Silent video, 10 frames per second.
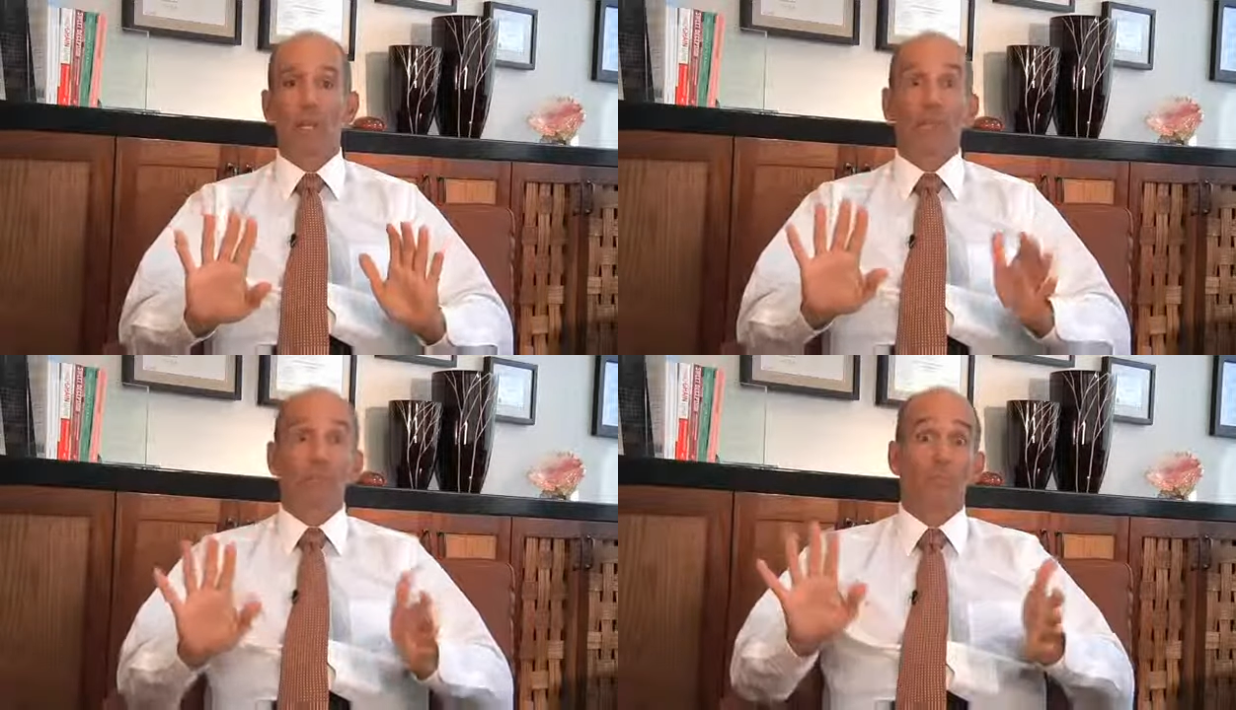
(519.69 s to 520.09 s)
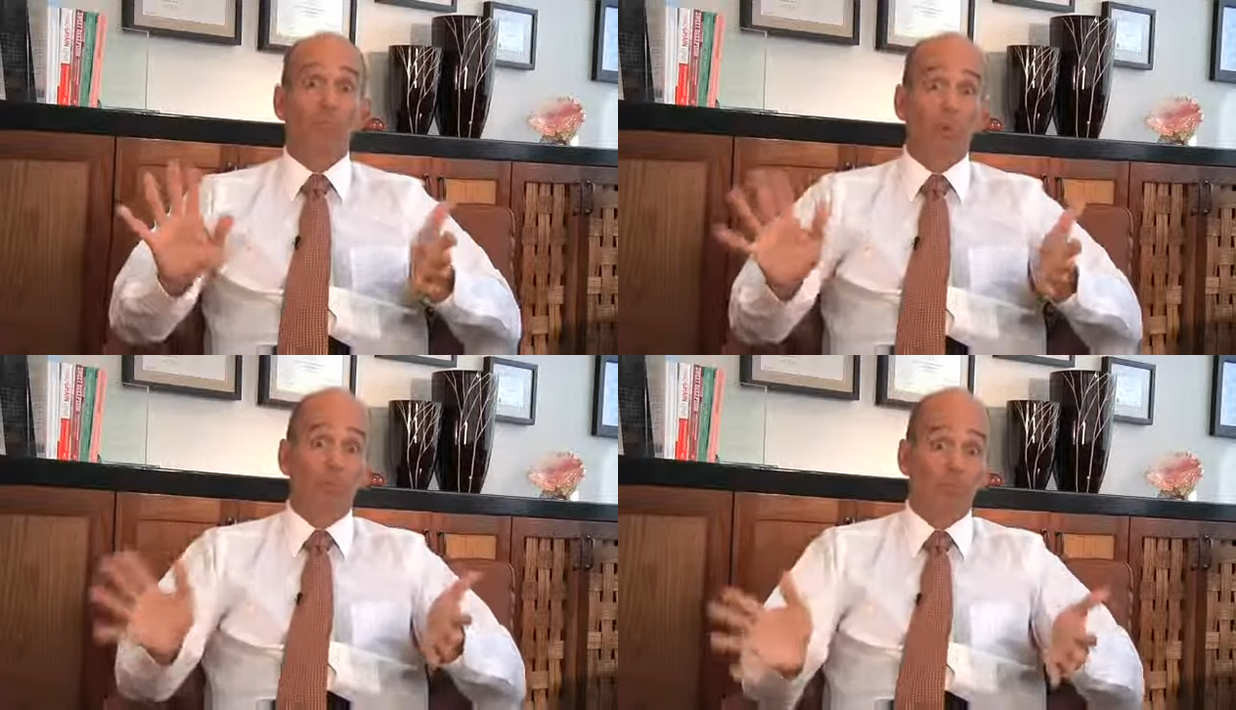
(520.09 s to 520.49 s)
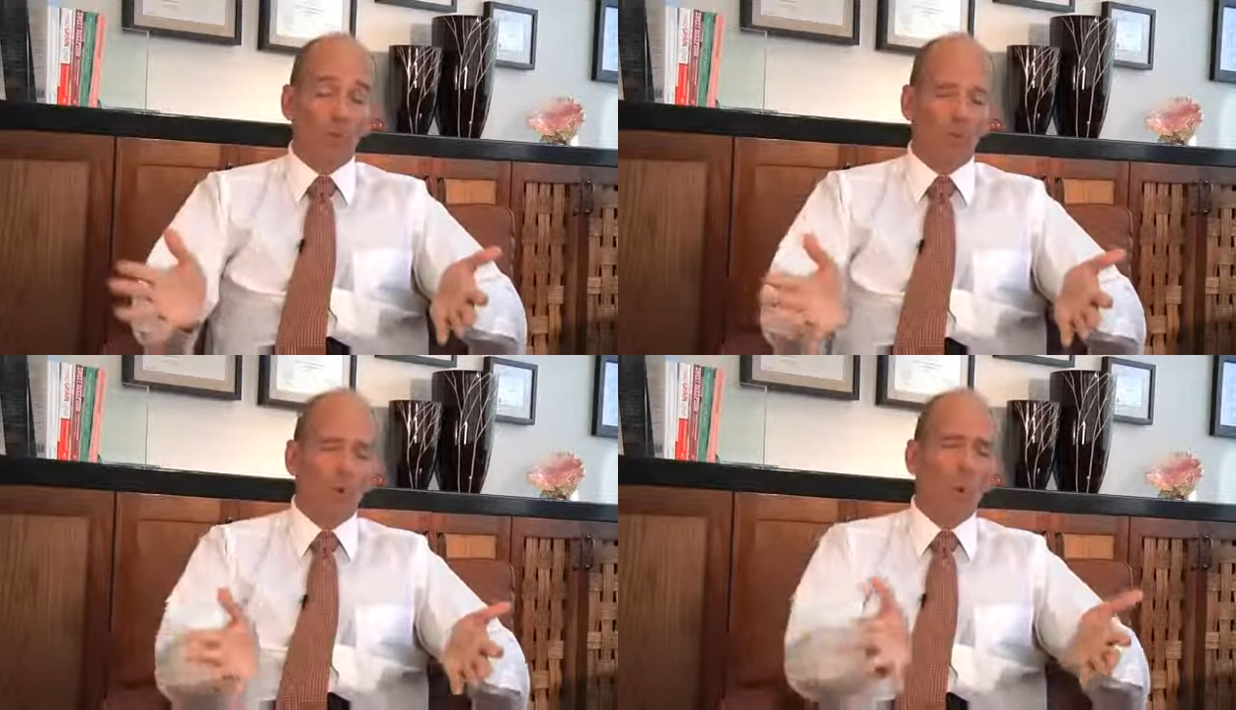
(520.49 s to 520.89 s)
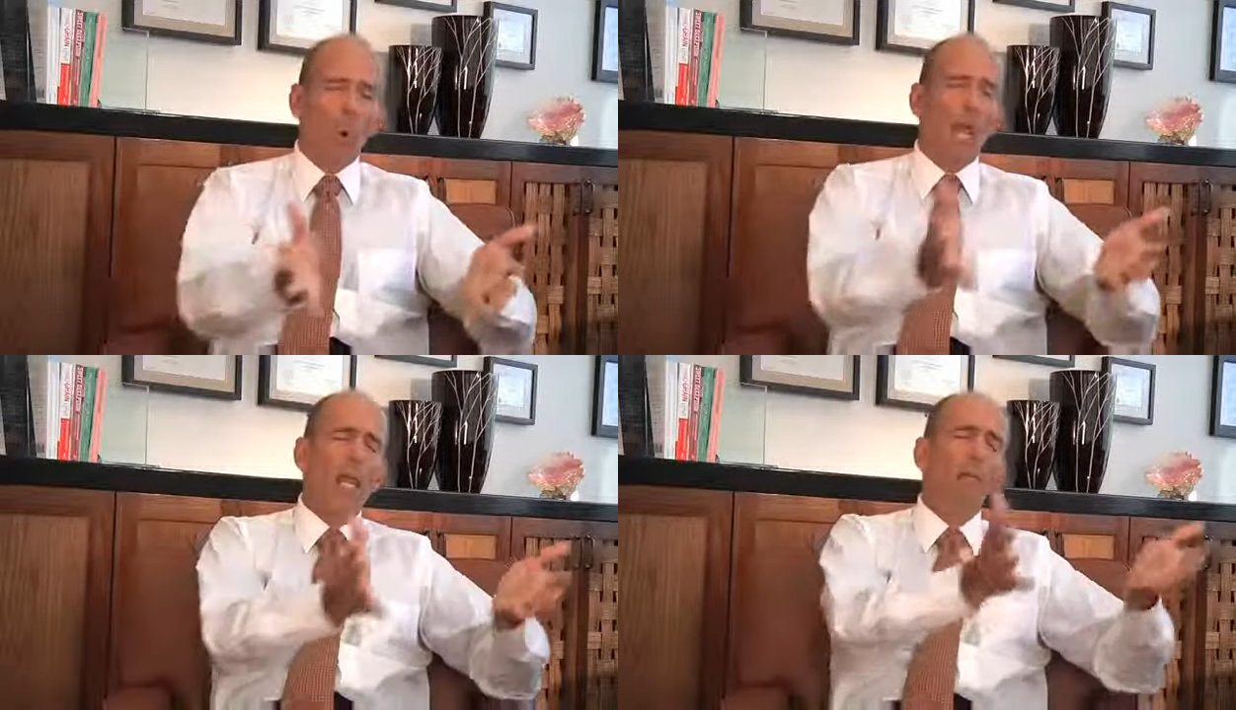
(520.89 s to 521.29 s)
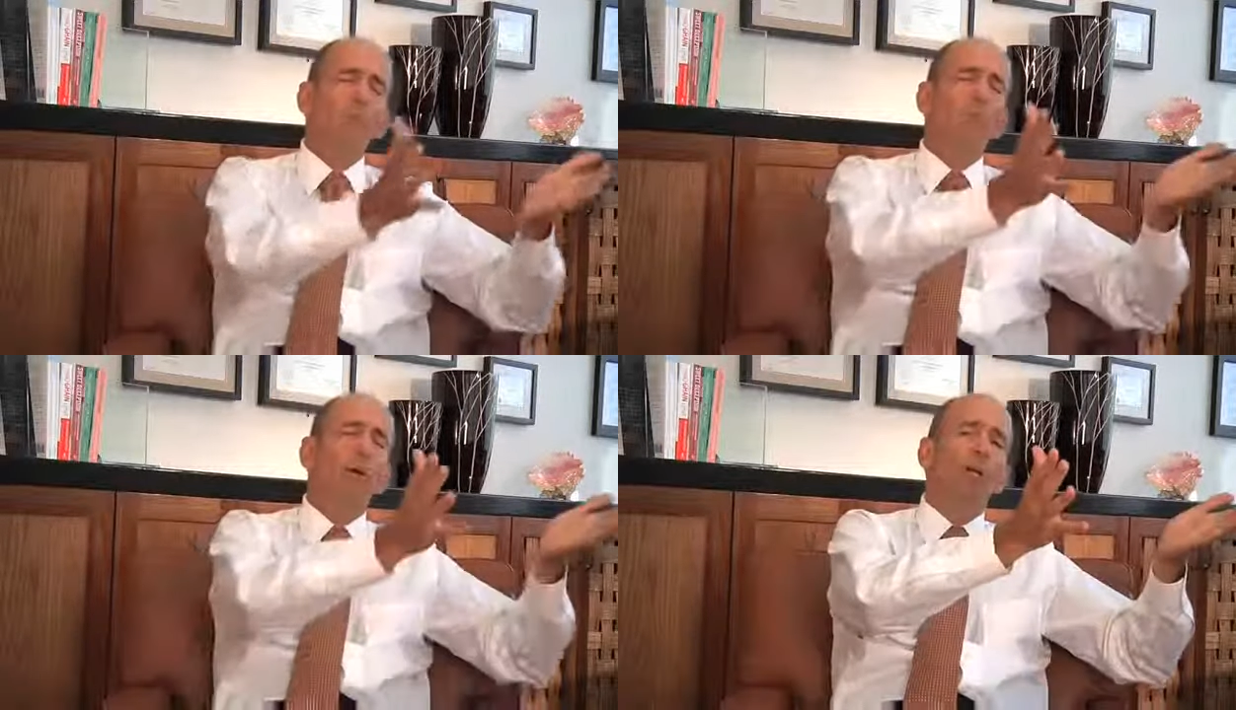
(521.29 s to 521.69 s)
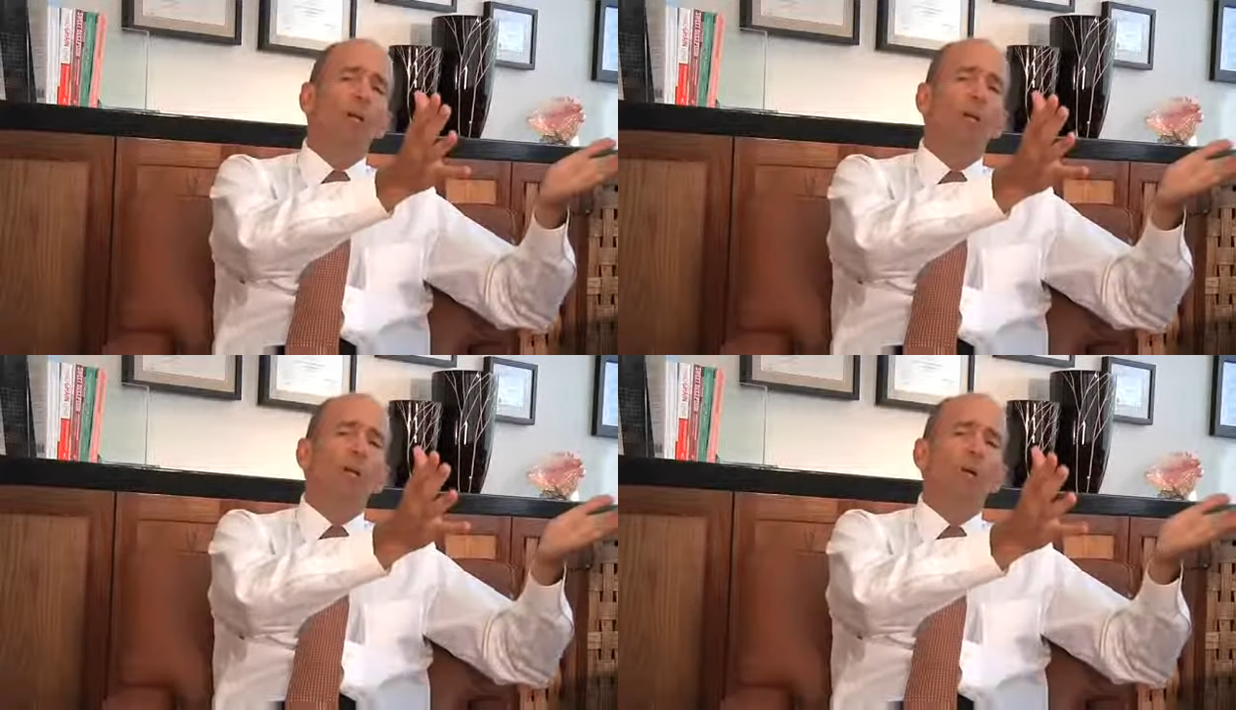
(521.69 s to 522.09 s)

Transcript: from it because most of us get way too much